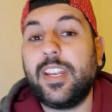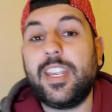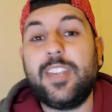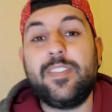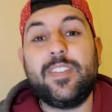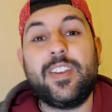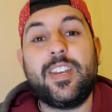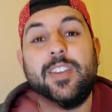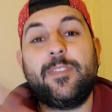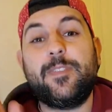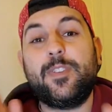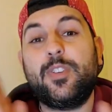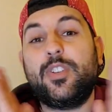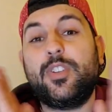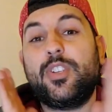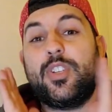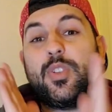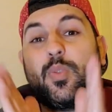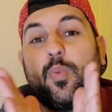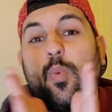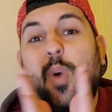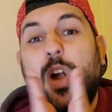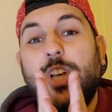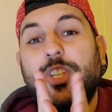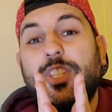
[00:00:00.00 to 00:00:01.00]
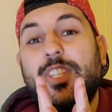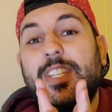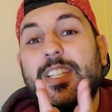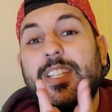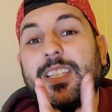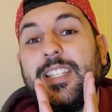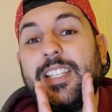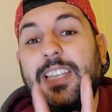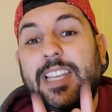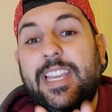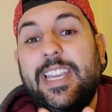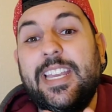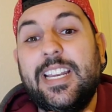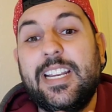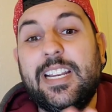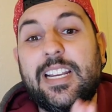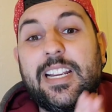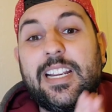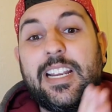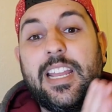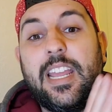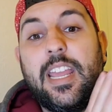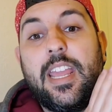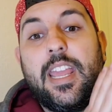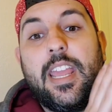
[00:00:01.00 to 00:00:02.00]
even if you just watch this
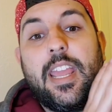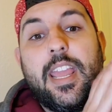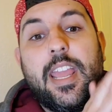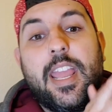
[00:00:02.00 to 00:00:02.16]
later